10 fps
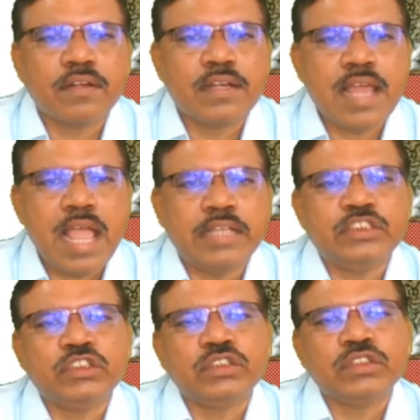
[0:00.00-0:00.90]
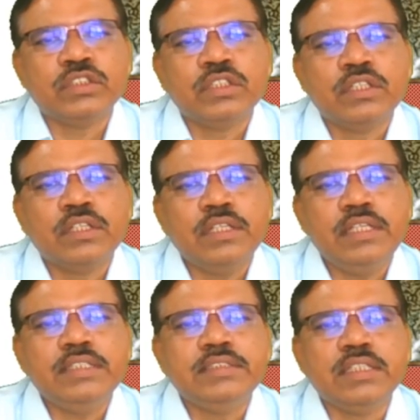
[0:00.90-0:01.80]
dash
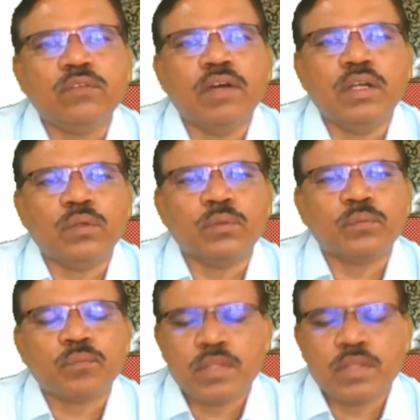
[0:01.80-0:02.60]
is equal to,